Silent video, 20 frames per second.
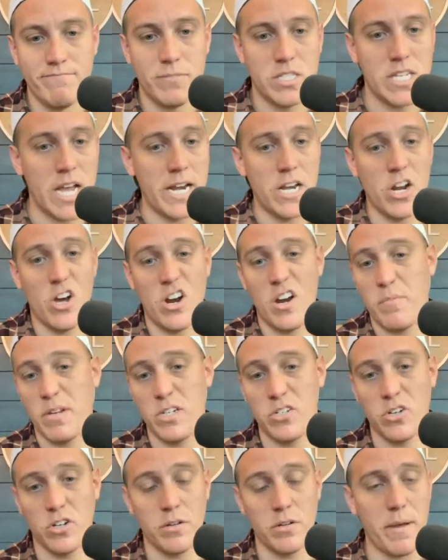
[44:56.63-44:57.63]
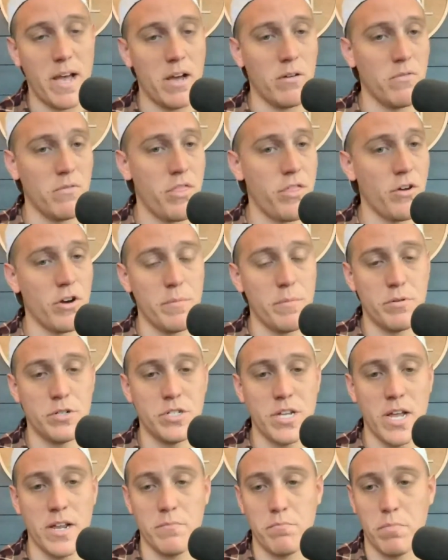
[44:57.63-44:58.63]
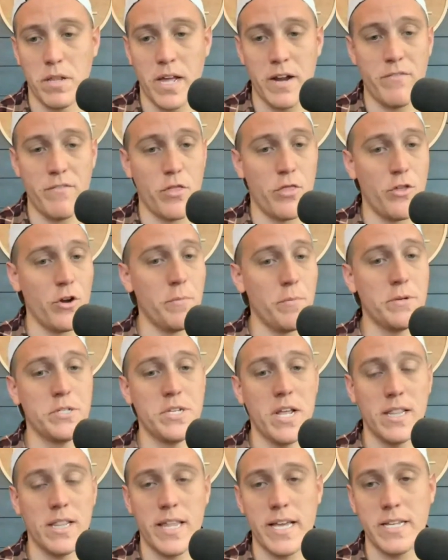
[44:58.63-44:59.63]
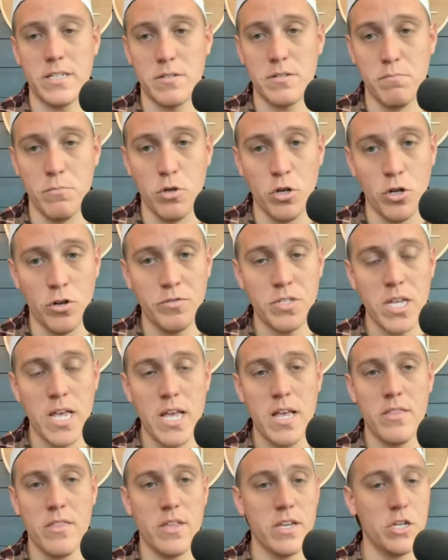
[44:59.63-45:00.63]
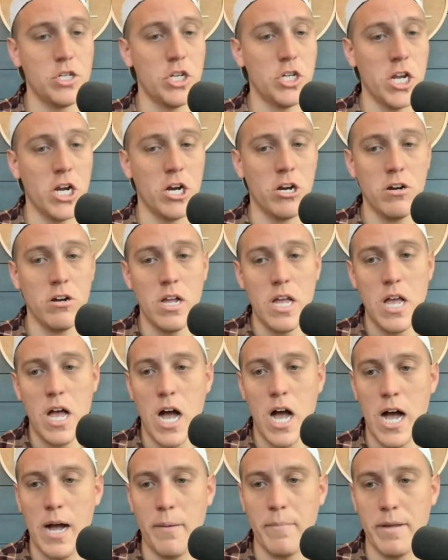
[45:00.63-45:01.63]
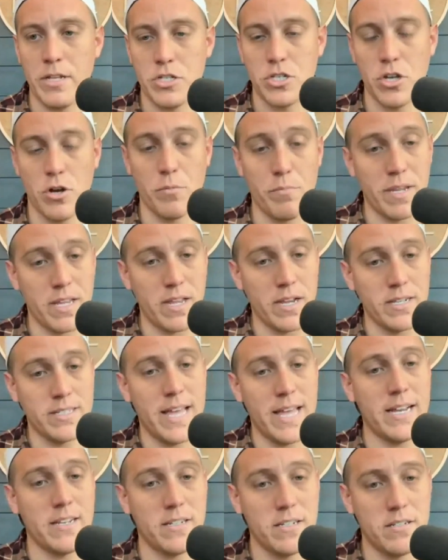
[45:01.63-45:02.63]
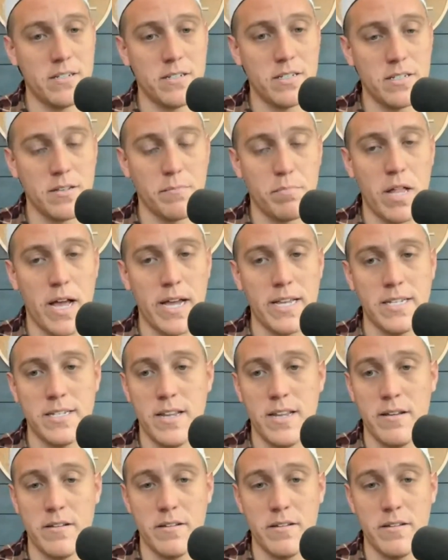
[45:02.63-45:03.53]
Side note, I've been told about 30%, plan for 30% less moves this year. And so because that supply is